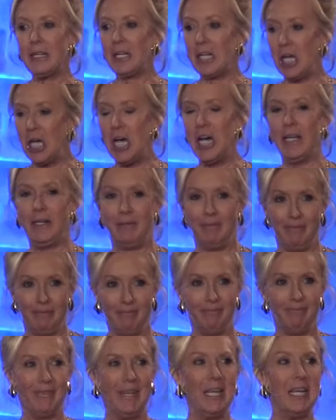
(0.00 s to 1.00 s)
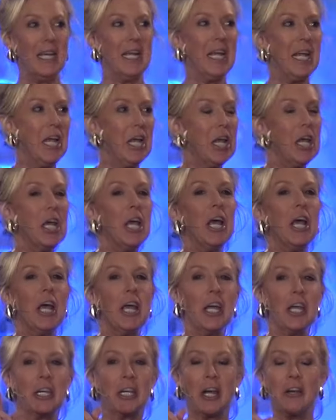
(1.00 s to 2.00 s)
Good.
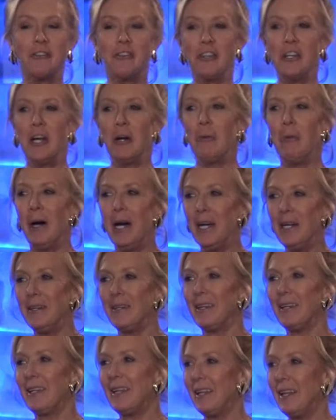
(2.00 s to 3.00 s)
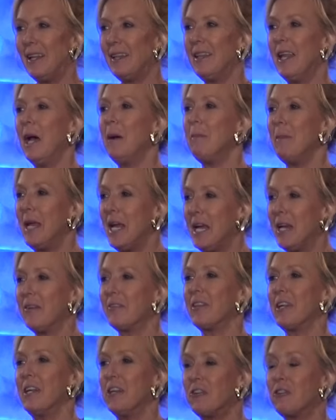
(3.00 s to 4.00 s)
Because you know what? That means
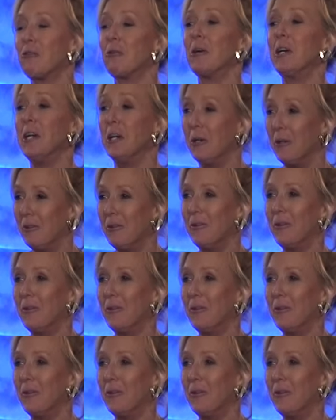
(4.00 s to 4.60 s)
it's real.